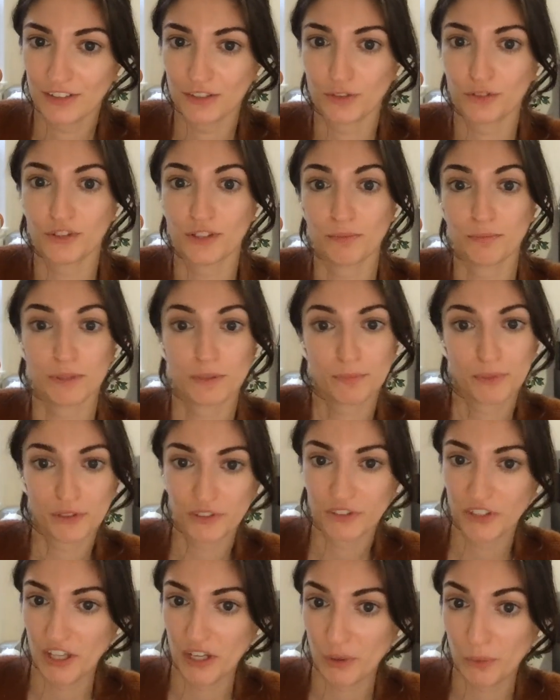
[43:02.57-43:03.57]
So some people
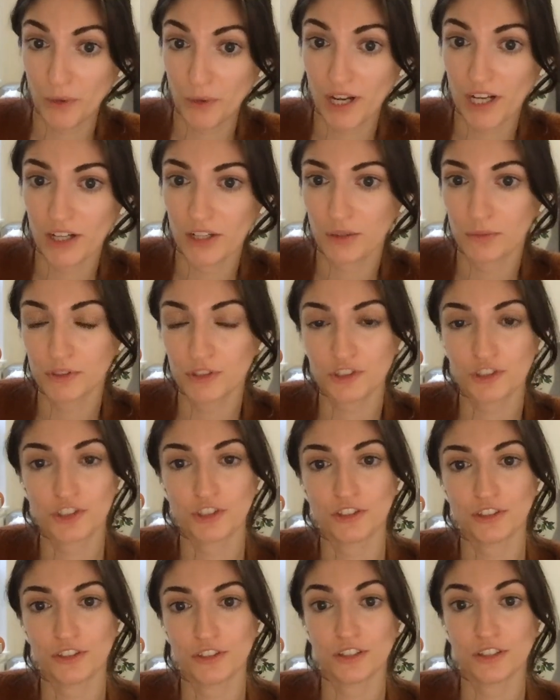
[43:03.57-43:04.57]
say, well, we
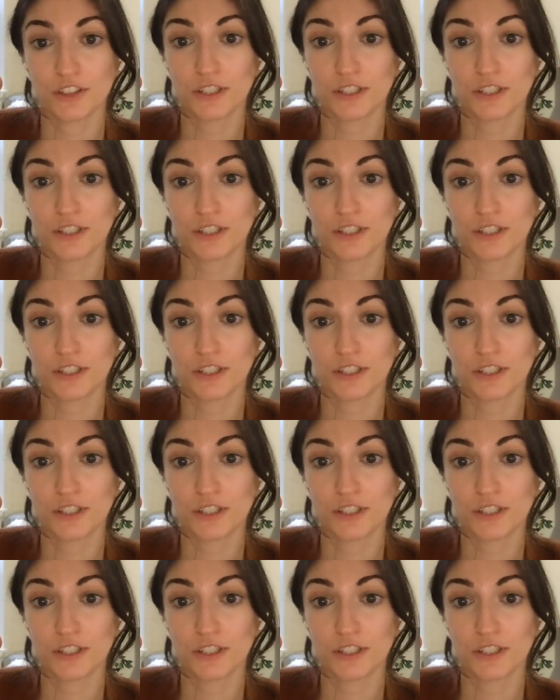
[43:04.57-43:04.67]
shouldn't